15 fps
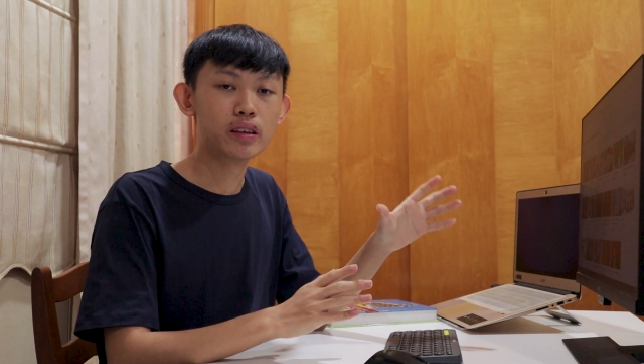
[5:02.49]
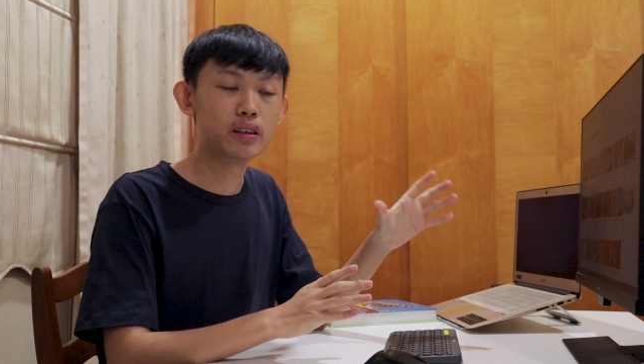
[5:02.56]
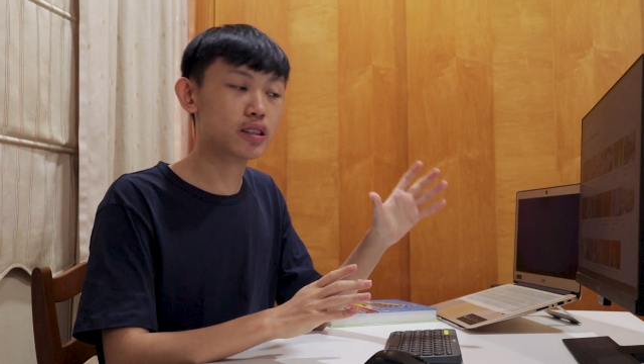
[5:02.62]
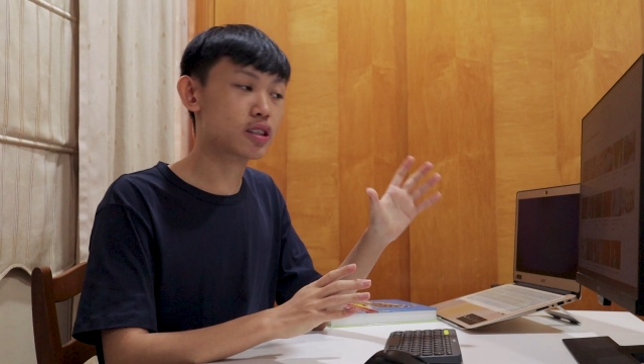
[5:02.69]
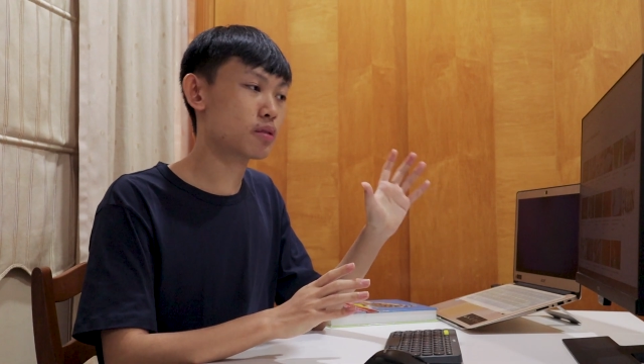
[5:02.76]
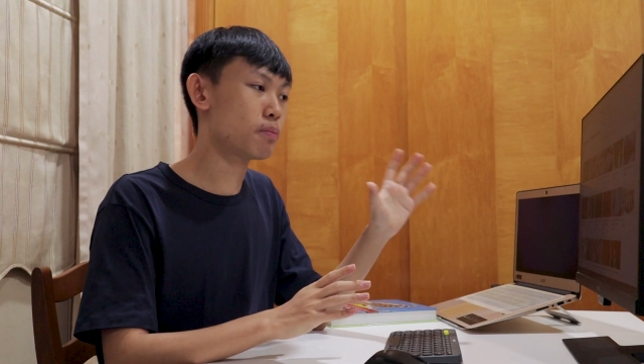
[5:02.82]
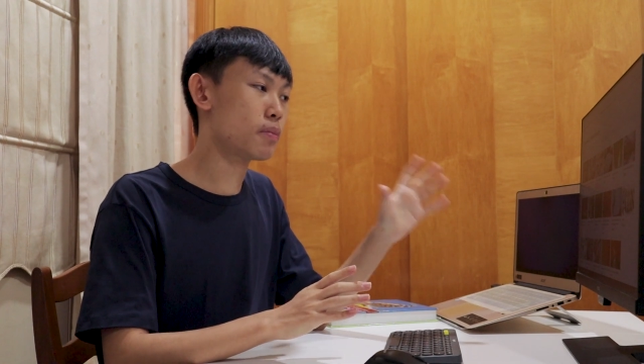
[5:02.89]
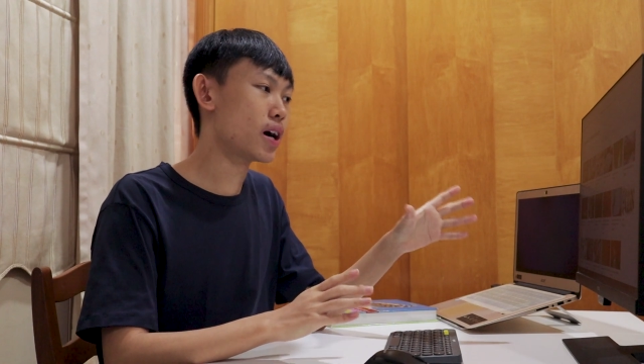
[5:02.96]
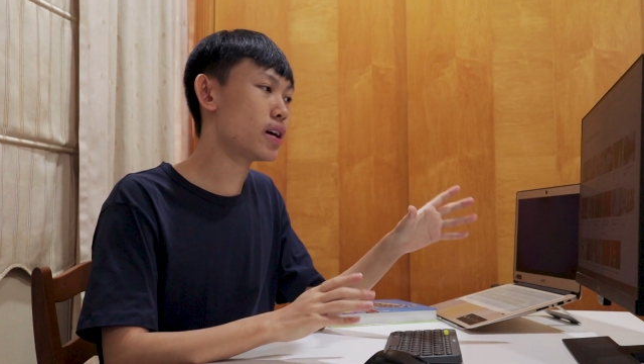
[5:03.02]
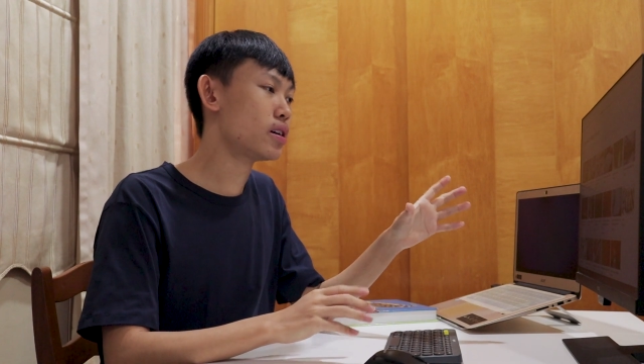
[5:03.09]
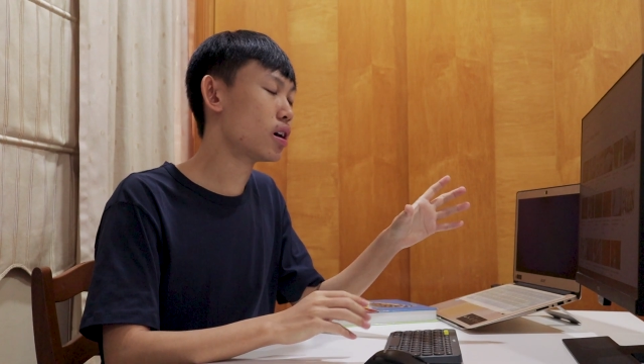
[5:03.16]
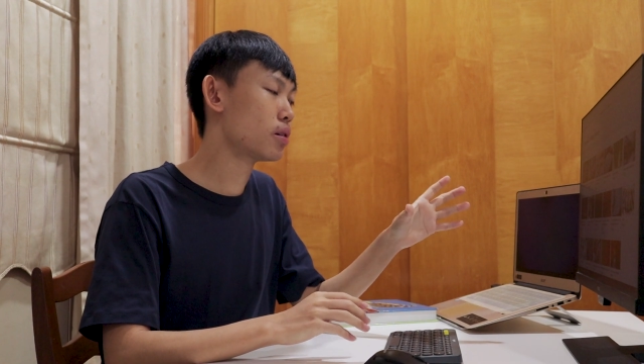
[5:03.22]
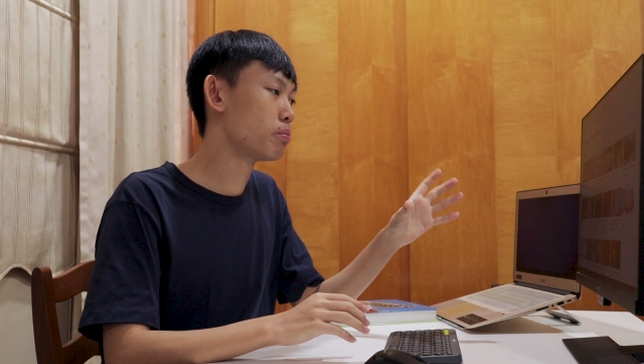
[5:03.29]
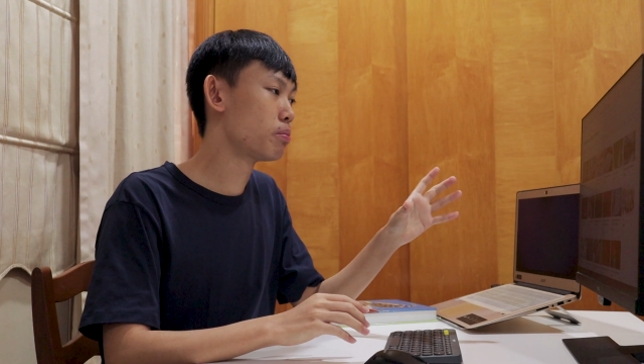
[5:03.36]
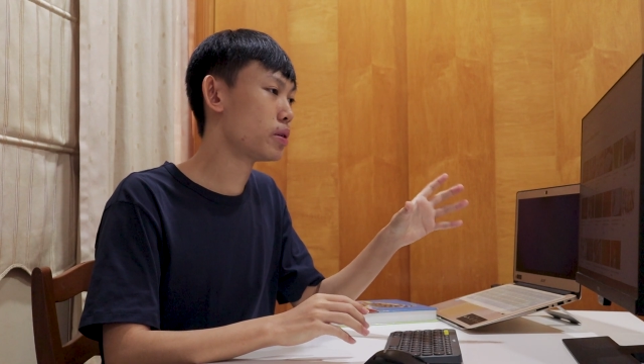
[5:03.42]
This
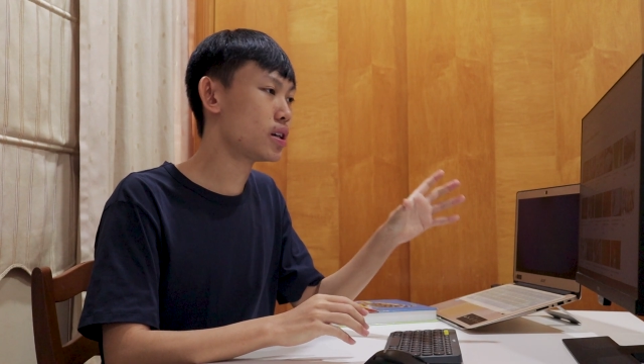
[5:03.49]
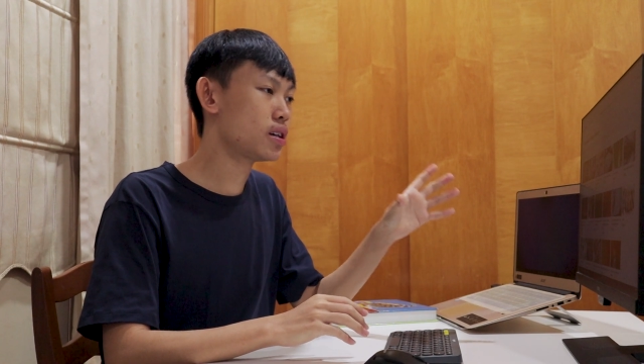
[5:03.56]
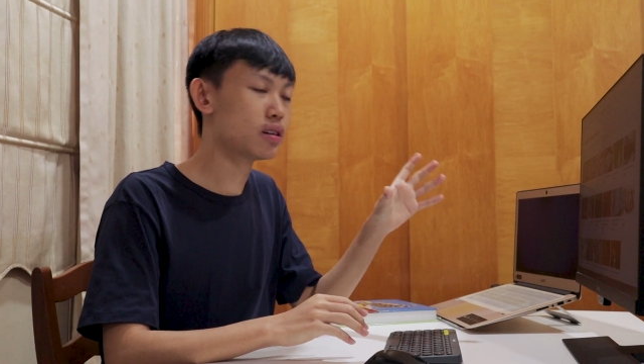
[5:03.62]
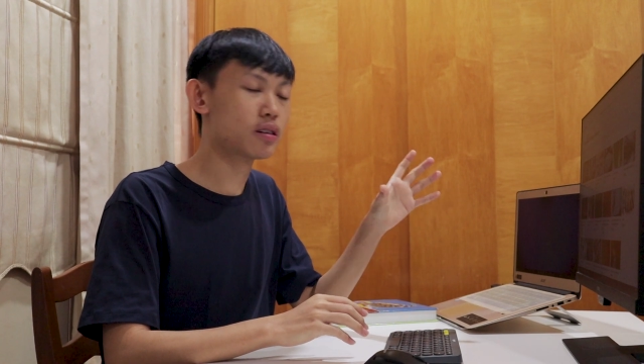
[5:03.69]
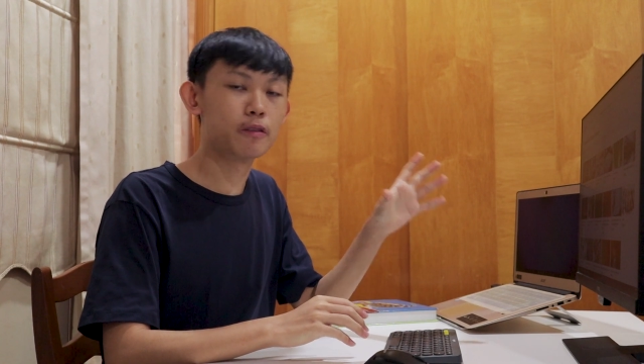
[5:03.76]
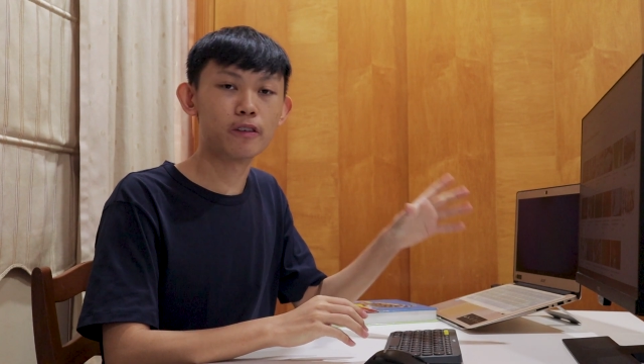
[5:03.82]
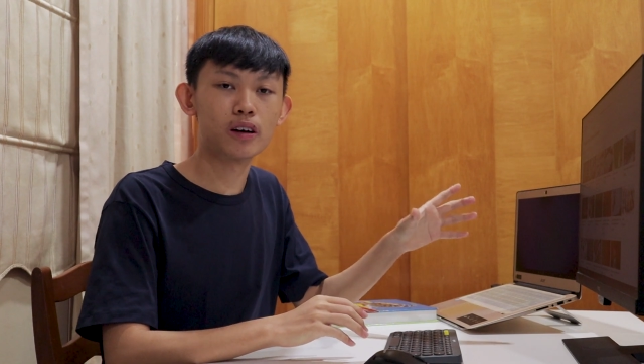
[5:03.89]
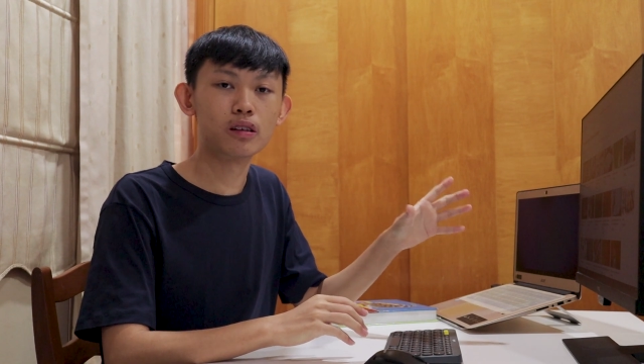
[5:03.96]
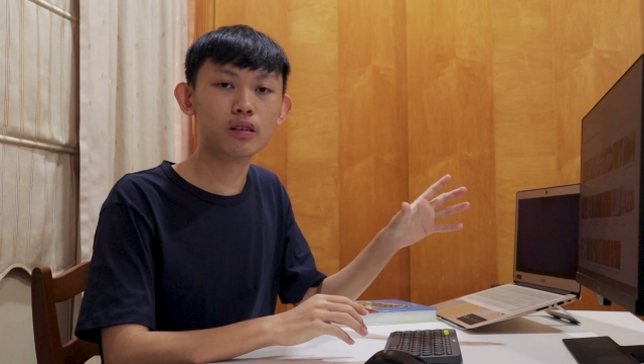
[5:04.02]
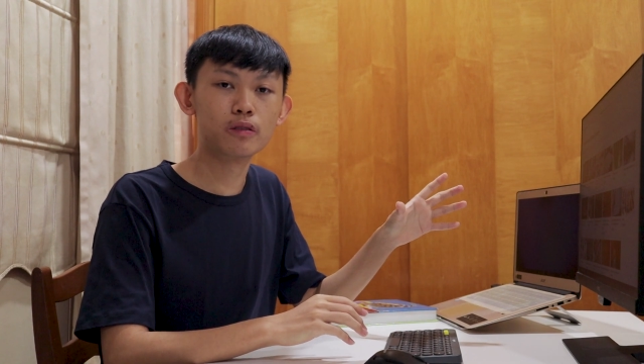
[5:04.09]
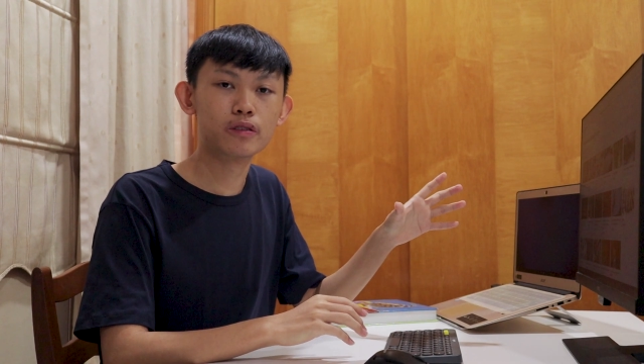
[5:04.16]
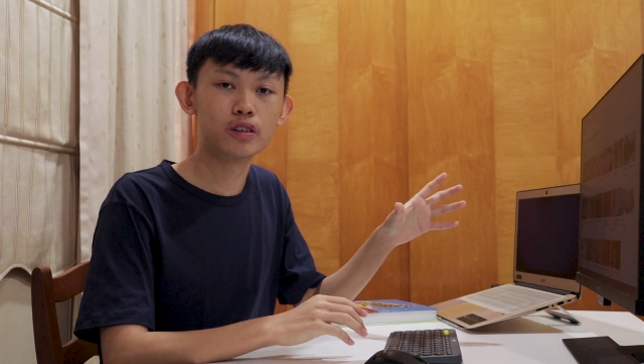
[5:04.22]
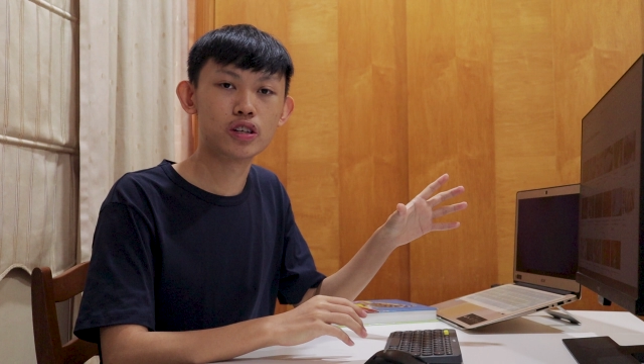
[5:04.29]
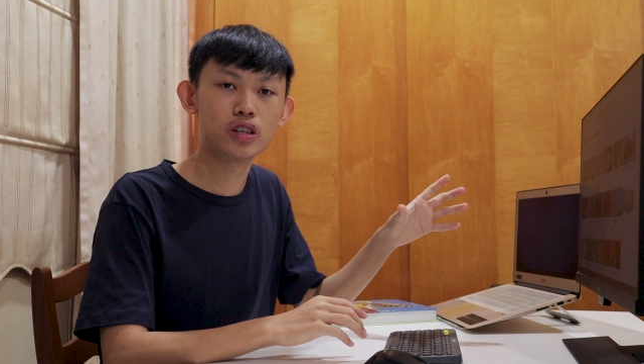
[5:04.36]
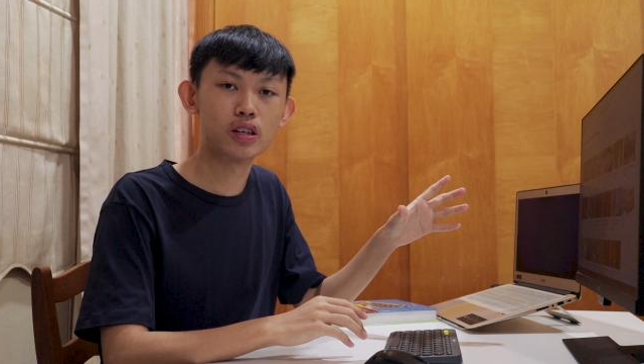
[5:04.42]
might not be the
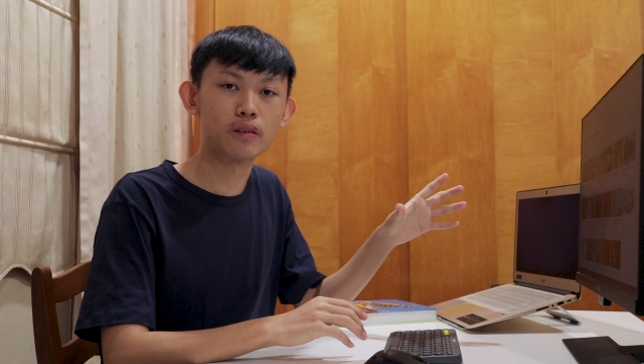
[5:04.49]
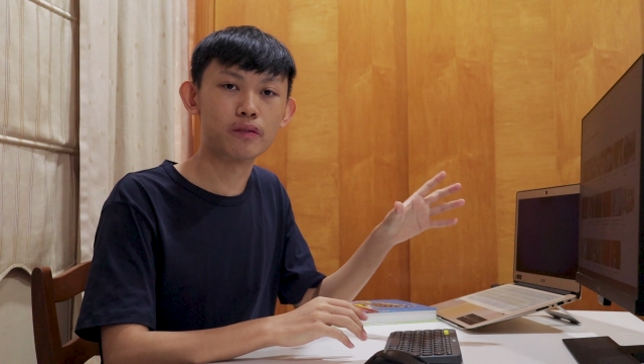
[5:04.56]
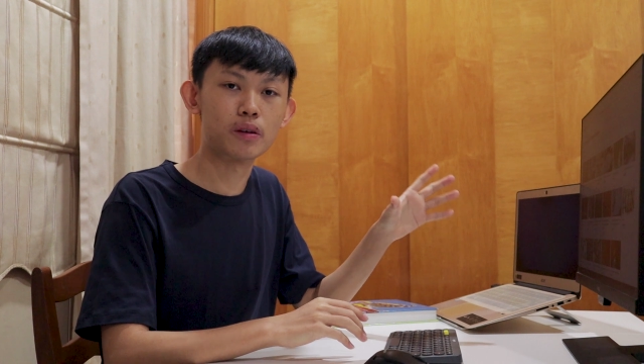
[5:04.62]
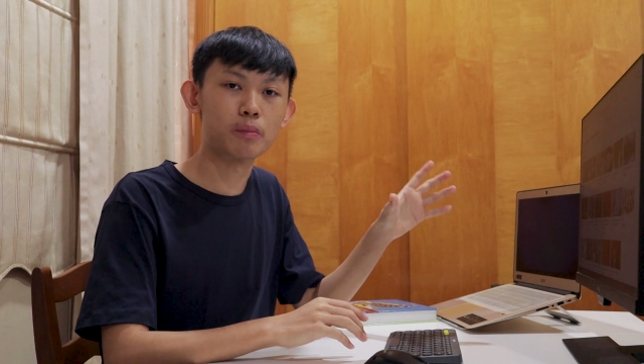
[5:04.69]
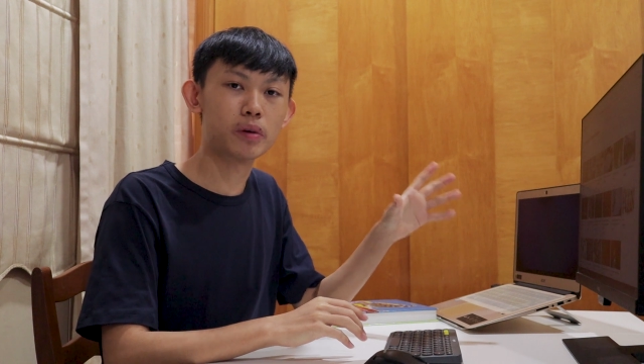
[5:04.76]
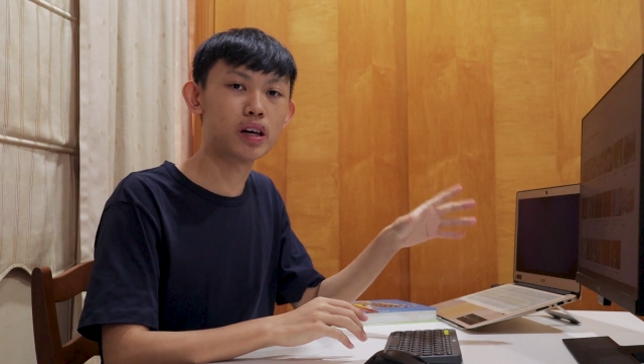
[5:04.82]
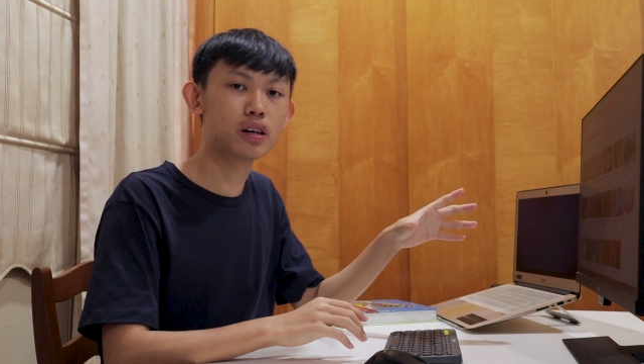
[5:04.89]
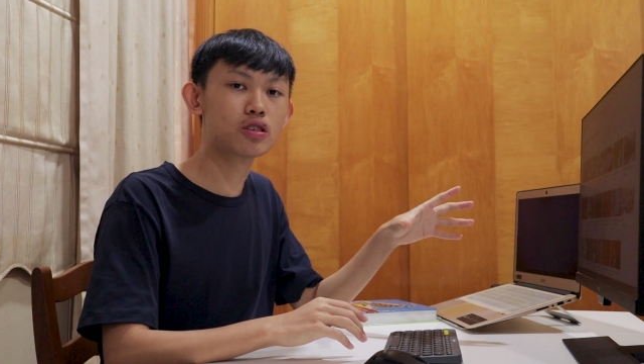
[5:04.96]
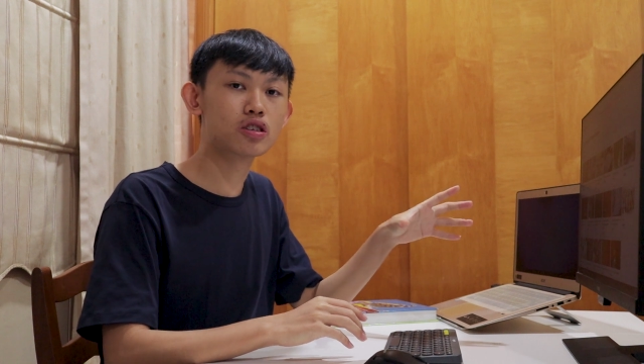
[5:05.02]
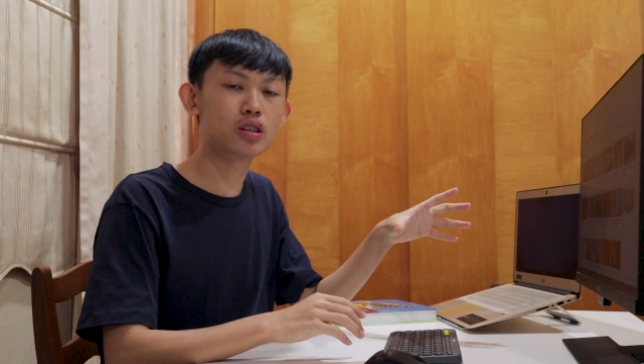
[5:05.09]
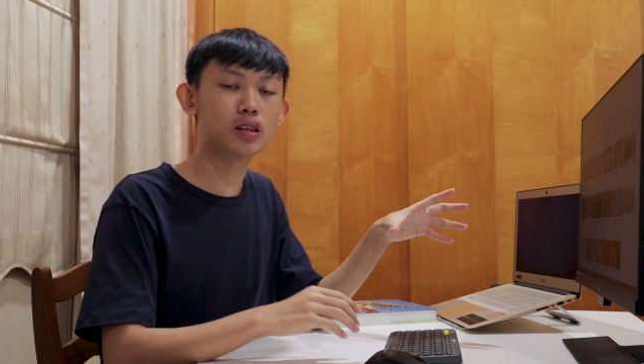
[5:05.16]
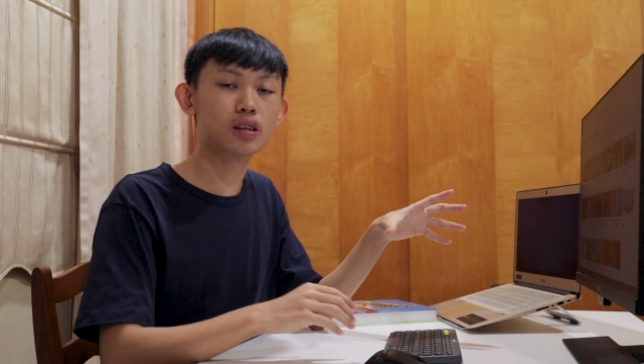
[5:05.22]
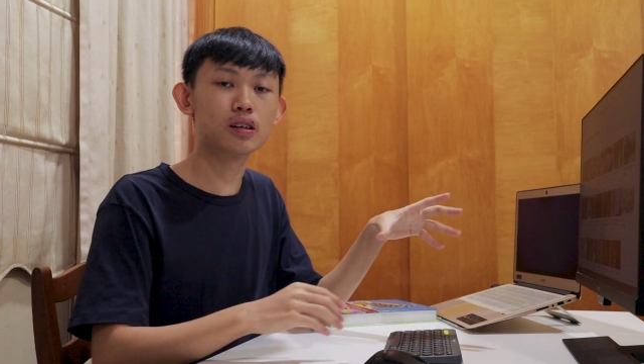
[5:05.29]
final version of the page